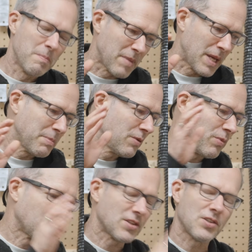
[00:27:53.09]
maybe
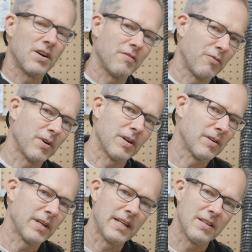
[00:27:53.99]
when the
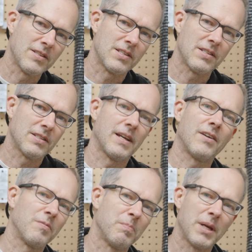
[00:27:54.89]
software is
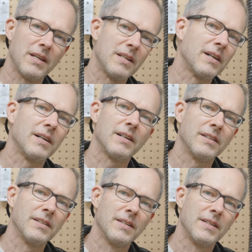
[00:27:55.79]
out of beta